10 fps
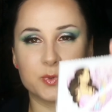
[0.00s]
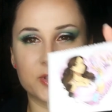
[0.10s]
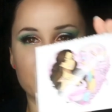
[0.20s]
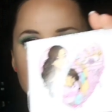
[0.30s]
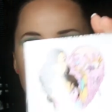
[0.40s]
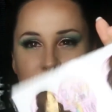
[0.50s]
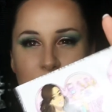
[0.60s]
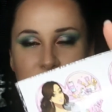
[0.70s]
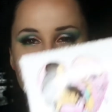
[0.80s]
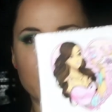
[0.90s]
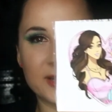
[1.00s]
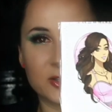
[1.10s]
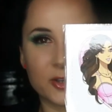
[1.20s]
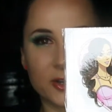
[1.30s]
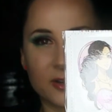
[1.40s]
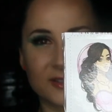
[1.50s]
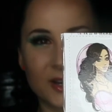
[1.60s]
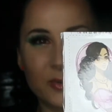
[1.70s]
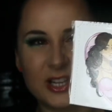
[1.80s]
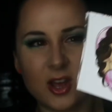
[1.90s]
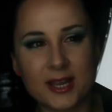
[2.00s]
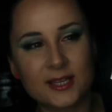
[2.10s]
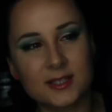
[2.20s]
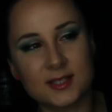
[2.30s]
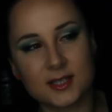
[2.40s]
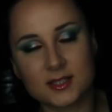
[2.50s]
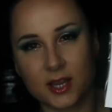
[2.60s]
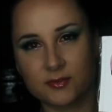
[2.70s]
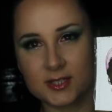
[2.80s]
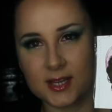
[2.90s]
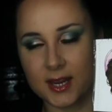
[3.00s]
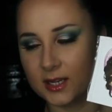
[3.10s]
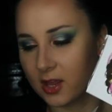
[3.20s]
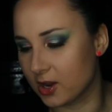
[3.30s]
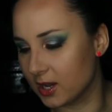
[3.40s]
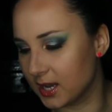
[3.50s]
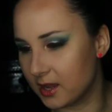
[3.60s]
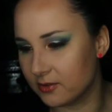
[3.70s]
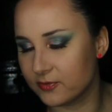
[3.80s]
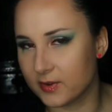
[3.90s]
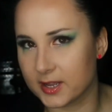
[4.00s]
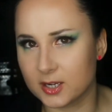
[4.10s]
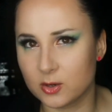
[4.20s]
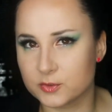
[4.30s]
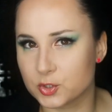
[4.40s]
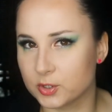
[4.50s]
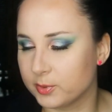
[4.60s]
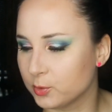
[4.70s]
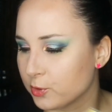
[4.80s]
with her brand logo. I really like getting stickers, I have to say. Like, I get a lot of Sugar Pill